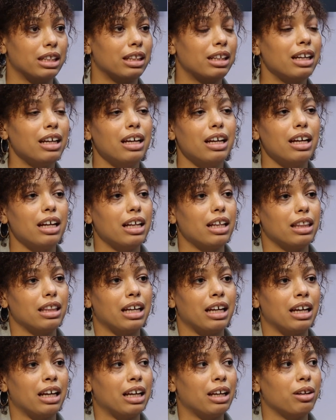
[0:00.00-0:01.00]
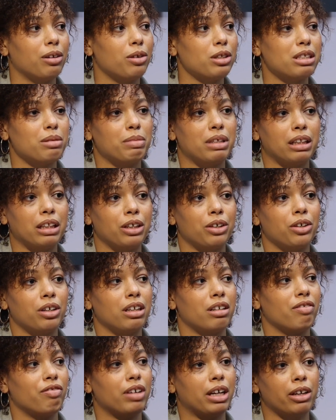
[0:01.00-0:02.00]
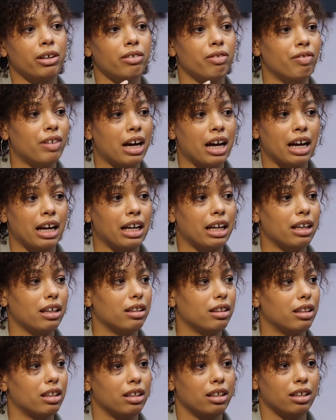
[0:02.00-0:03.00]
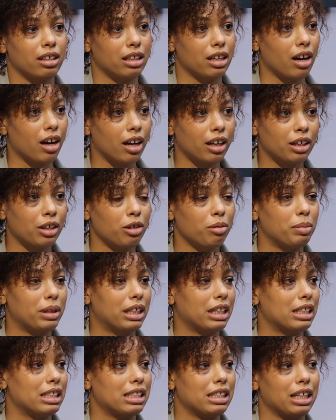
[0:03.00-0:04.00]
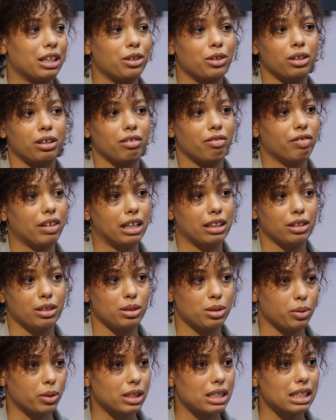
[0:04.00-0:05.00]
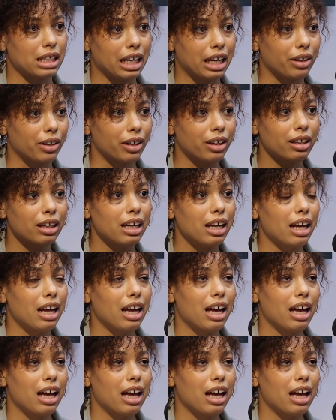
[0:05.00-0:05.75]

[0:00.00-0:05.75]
And they ultimately couldn't verify the audio because they couldn't find the source later.